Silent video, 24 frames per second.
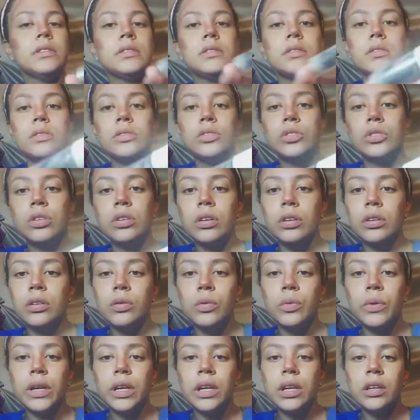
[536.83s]
This is Sugar
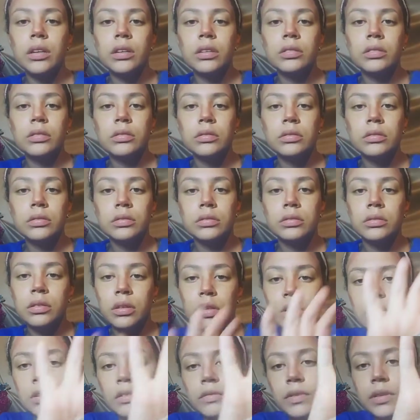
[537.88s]
Queen.
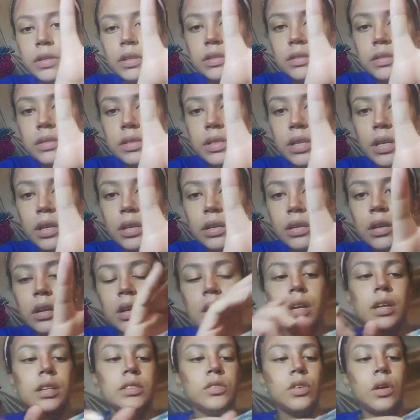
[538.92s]
I don't know if you can see it.
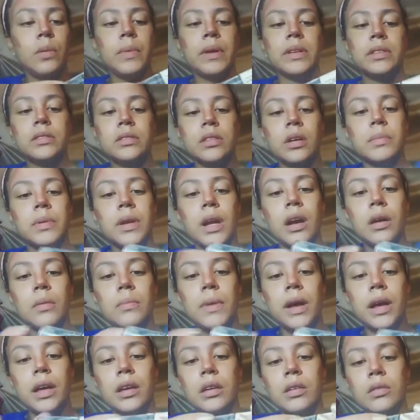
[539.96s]
It's all messed up now.
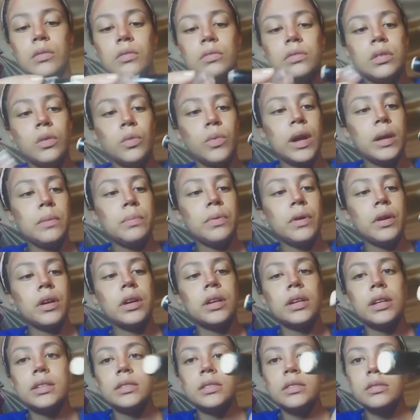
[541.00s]
The white
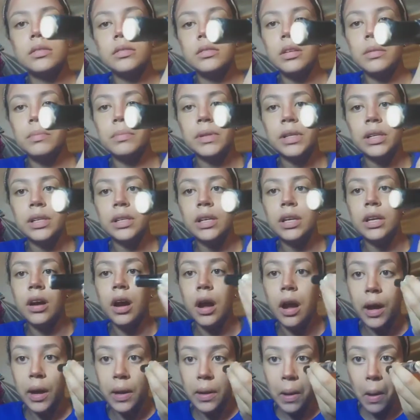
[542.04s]
part is completely
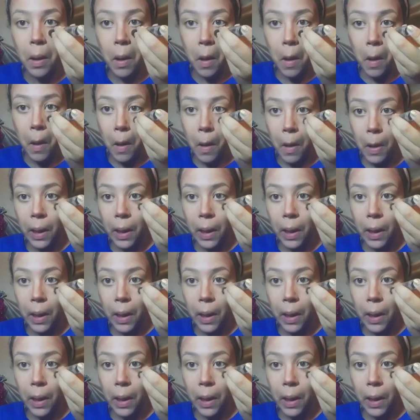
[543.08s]
gone,